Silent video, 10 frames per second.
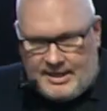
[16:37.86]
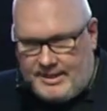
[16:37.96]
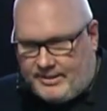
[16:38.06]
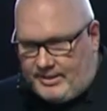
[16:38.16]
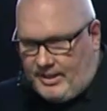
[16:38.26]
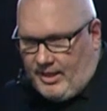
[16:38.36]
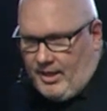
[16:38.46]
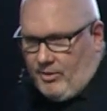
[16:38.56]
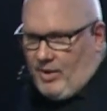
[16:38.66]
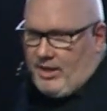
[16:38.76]
is
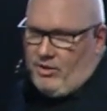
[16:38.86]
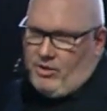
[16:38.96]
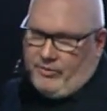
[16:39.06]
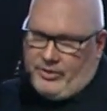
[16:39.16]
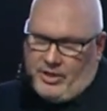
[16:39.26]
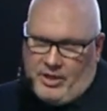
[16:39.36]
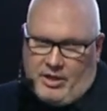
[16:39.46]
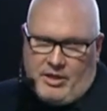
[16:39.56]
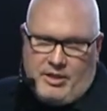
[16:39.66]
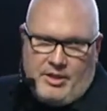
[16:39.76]
one of
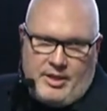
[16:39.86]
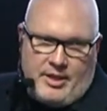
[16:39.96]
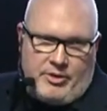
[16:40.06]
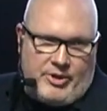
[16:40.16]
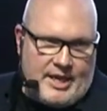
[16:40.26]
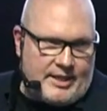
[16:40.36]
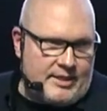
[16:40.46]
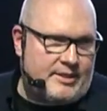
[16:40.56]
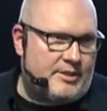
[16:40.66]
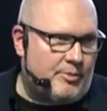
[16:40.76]
the
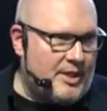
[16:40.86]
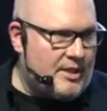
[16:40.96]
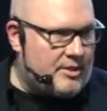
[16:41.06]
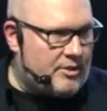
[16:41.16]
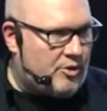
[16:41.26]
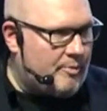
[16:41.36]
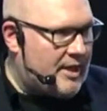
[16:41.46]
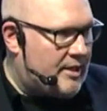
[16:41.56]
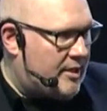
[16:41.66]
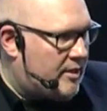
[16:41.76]
greatest Swedish
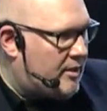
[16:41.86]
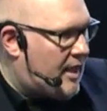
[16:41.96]
comedian